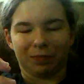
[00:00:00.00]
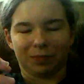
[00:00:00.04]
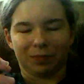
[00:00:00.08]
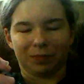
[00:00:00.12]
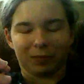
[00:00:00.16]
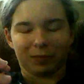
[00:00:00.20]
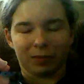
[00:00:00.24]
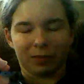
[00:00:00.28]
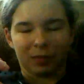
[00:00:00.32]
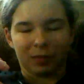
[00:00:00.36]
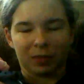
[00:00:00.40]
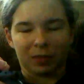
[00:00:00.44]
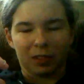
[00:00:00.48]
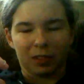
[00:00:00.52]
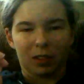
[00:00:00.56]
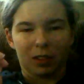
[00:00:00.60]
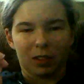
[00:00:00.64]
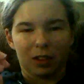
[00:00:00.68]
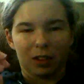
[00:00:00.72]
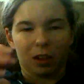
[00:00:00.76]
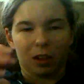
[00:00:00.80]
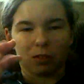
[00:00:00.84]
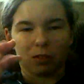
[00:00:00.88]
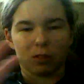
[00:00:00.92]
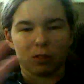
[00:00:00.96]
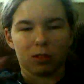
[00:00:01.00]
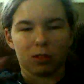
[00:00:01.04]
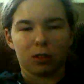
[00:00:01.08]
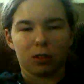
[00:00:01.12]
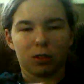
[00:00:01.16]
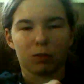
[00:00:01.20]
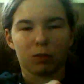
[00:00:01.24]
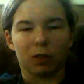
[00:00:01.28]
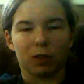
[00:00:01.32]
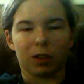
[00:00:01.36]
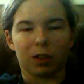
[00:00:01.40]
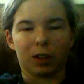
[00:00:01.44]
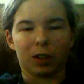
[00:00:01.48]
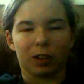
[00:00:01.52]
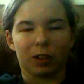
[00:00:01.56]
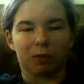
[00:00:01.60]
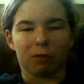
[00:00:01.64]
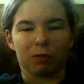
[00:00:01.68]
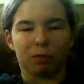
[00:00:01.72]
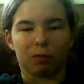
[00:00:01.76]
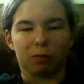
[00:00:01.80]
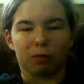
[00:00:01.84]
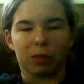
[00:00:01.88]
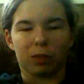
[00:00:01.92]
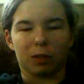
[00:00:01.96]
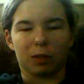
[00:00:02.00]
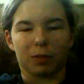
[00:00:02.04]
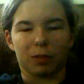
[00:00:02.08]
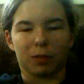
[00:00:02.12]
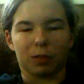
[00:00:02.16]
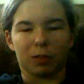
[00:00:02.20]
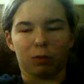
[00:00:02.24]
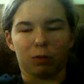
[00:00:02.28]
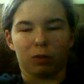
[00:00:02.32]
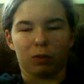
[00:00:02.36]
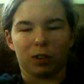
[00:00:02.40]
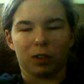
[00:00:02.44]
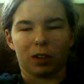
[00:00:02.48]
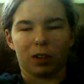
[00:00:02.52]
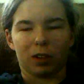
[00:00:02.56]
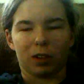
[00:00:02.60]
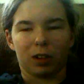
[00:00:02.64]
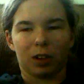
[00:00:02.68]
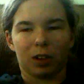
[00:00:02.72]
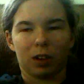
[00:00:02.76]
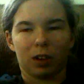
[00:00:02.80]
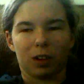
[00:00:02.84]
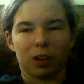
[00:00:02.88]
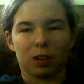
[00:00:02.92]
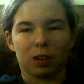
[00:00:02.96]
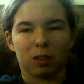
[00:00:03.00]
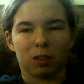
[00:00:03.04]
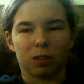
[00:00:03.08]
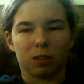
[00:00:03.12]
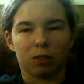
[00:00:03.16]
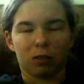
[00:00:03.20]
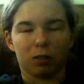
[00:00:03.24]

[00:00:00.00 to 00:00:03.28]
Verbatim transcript: I'll just do what I can remember. When I got older,